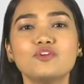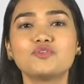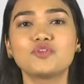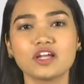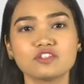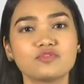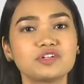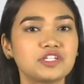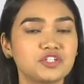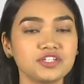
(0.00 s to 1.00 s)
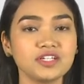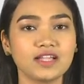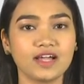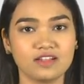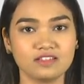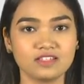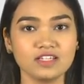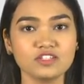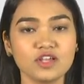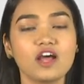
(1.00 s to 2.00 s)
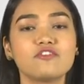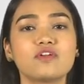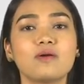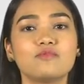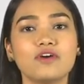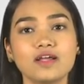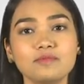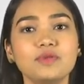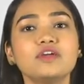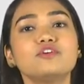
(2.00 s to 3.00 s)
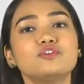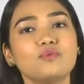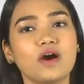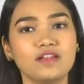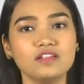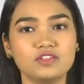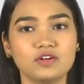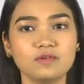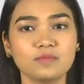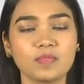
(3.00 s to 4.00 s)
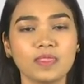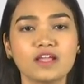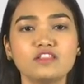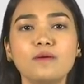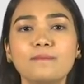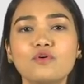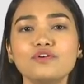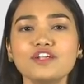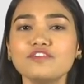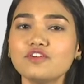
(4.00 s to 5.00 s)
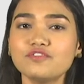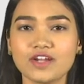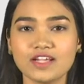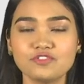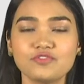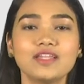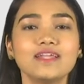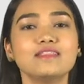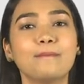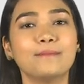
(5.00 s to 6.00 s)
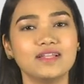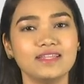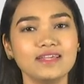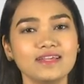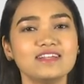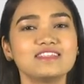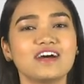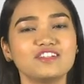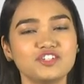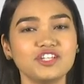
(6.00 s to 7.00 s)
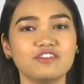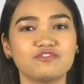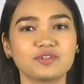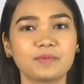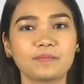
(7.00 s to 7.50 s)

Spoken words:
to transfer digital currencies from one peer to another, the motive of transferring the money is achieved.